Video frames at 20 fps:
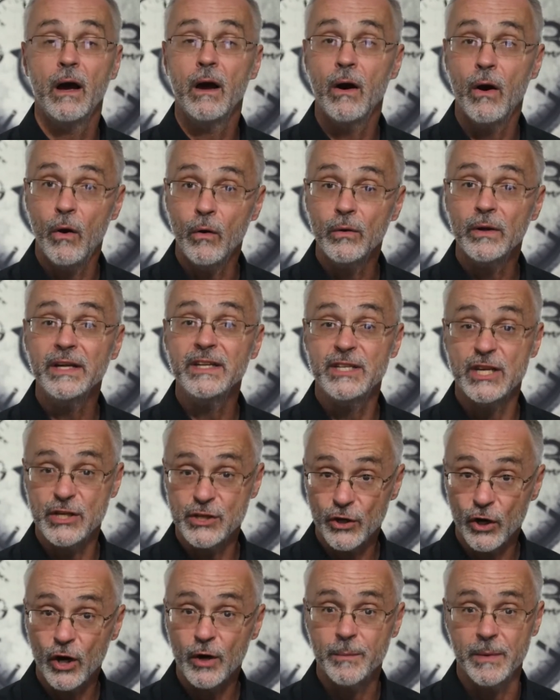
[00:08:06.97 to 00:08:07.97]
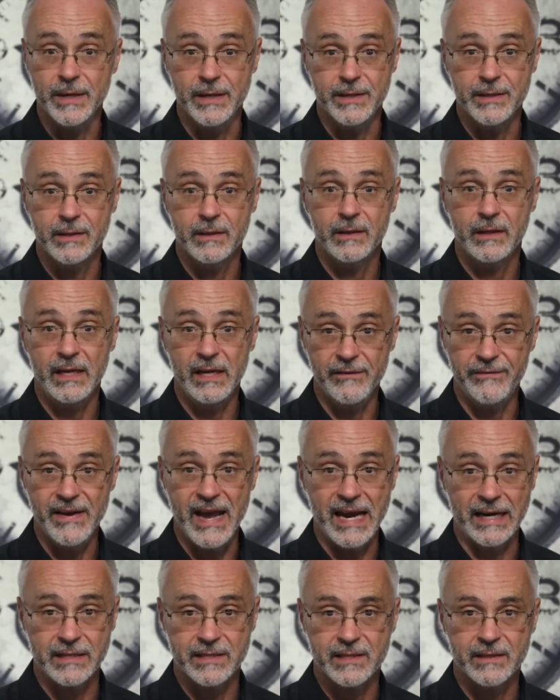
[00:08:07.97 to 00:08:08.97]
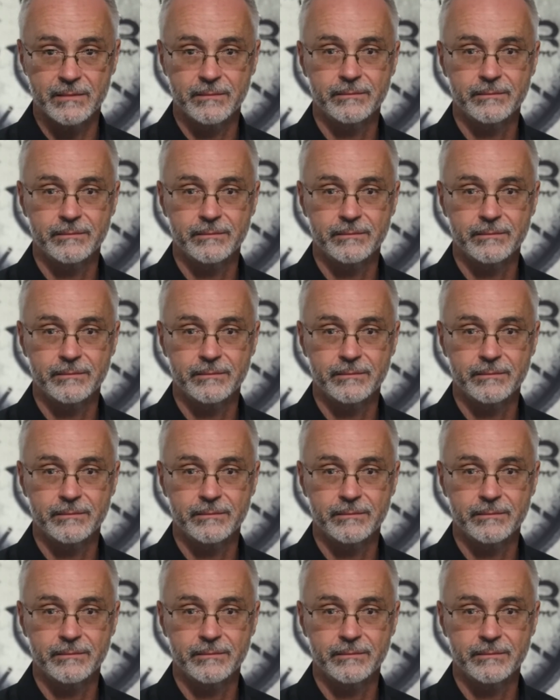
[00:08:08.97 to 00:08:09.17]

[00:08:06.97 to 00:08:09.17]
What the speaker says: only determined effects.